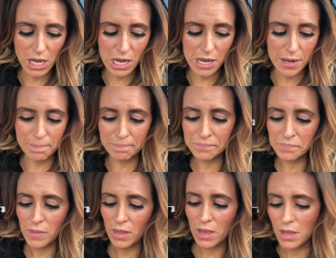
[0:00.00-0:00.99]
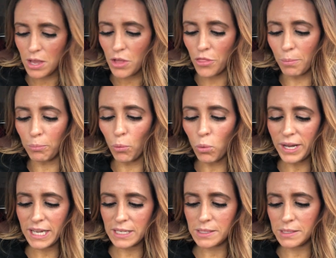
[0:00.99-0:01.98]
Um, the
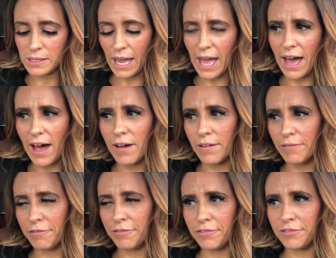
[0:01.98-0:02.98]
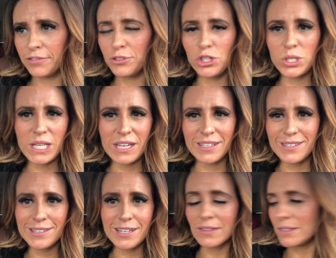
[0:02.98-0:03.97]
boys have just like a
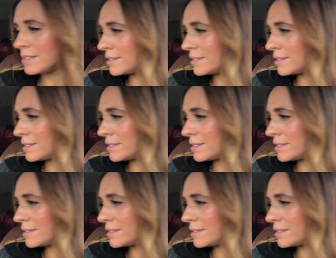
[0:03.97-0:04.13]
stainless